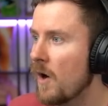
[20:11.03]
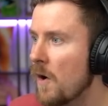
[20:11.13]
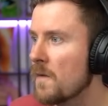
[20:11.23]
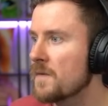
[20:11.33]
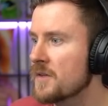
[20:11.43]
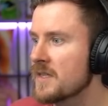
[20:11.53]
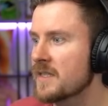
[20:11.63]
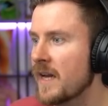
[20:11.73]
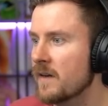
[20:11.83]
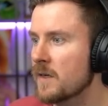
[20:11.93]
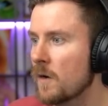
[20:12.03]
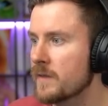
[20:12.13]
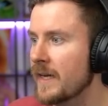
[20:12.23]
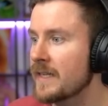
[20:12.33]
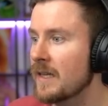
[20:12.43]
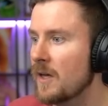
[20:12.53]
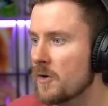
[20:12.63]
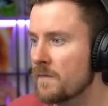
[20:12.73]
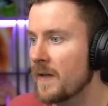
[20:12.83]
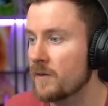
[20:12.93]
of this cannon card, getting a
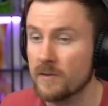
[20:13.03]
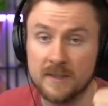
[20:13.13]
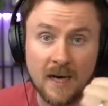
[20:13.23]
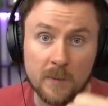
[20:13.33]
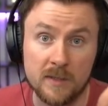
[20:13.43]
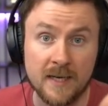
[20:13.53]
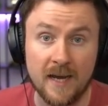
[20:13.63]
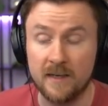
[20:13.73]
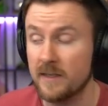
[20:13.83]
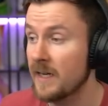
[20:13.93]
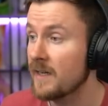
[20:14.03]
lot of value. Double cannon.